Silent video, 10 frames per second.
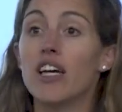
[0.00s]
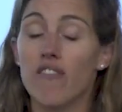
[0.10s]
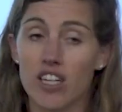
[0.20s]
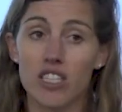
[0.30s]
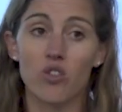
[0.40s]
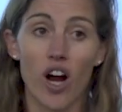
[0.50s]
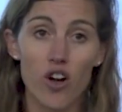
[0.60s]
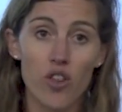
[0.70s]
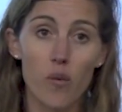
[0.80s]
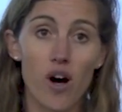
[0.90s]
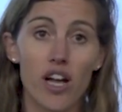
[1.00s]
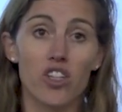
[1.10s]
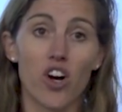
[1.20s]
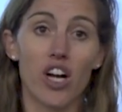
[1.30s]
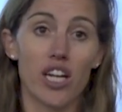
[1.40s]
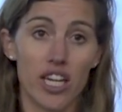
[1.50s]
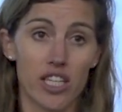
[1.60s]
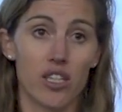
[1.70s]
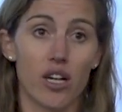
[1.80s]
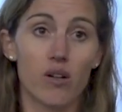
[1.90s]
If it's greater than 1, you're going to
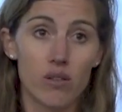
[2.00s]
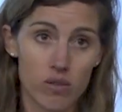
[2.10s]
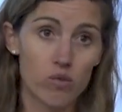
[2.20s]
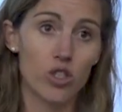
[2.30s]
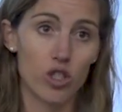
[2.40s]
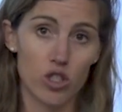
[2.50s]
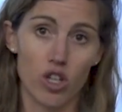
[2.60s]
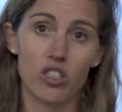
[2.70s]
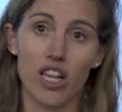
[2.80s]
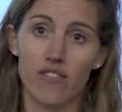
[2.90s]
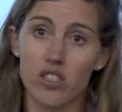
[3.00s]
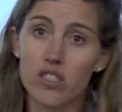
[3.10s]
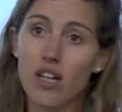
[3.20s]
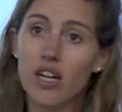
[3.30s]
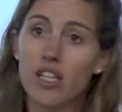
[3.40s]
need to reduce those levels.